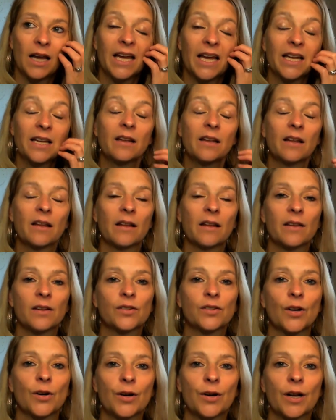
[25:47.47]
the
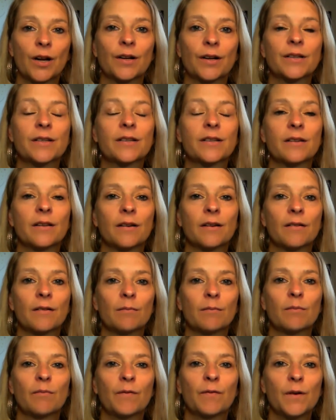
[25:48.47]
show notes.
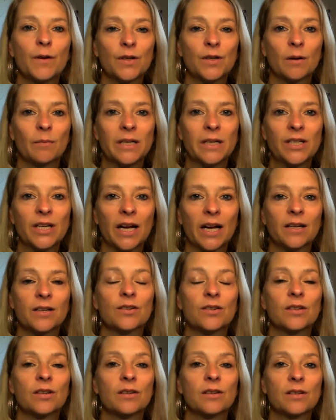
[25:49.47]
The food zombie
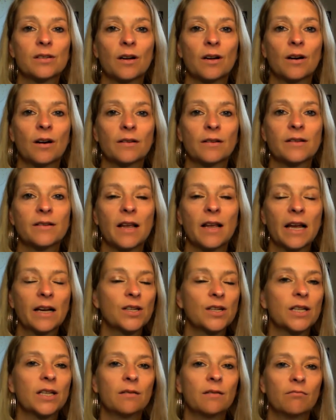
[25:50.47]
challenge starts.
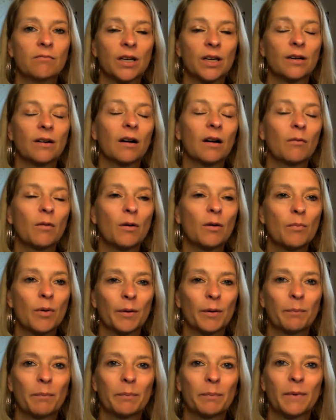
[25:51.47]
Actually, no, I won't
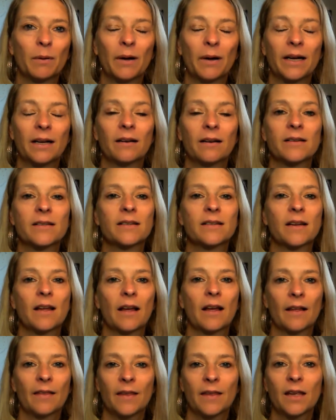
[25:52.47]
pop the wait
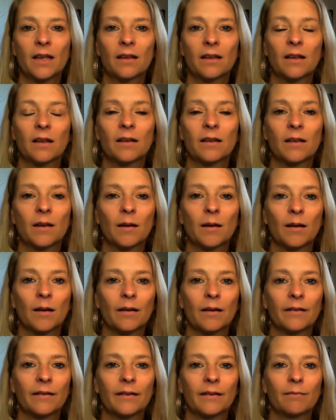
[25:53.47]
list. I think that
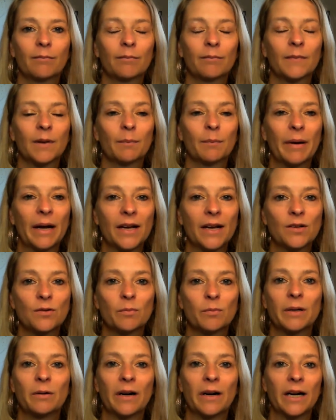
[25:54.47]
the page
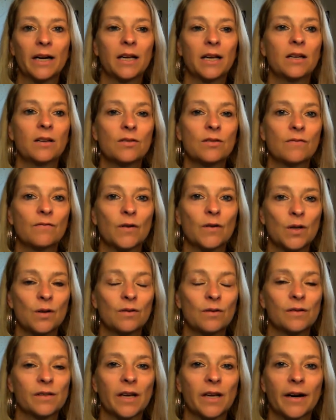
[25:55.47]
will be ready for
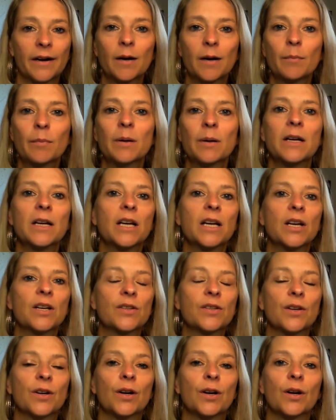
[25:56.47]
you to sign up.
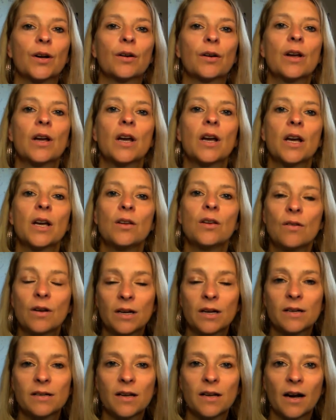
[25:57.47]
So you
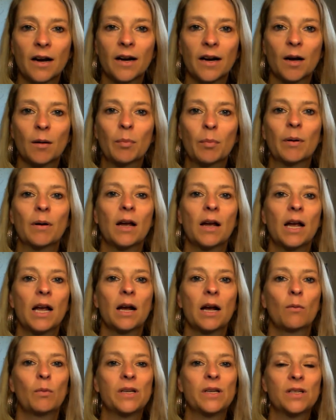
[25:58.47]
can sign up.
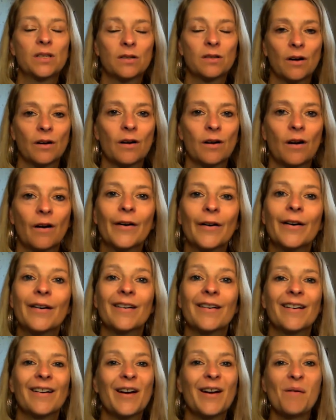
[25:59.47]
We start
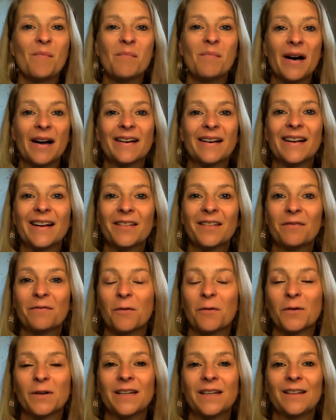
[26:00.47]
on Monday, the
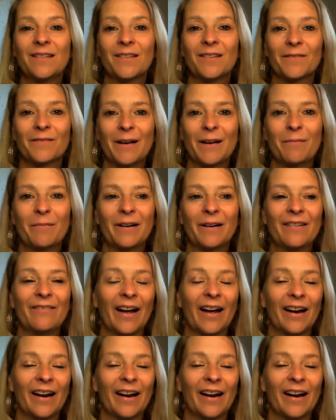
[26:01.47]
14th of February,